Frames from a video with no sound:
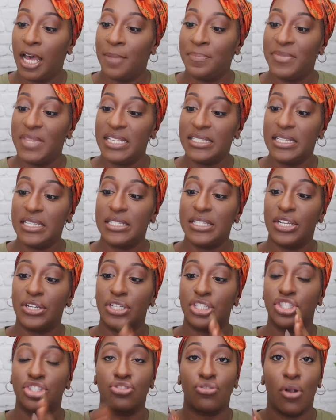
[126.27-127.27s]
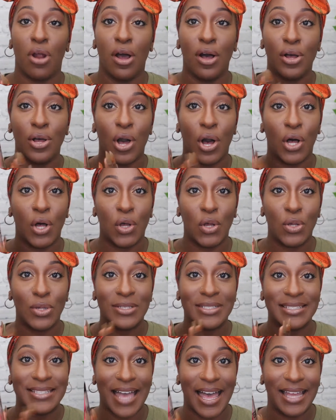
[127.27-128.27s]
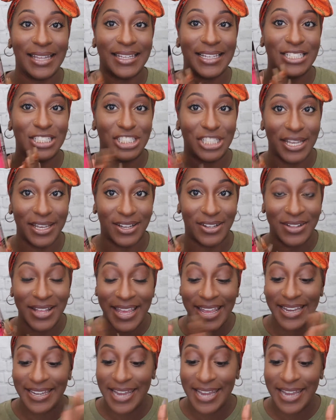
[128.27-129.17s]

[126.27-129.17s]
This is their Stronghold Styling Gel.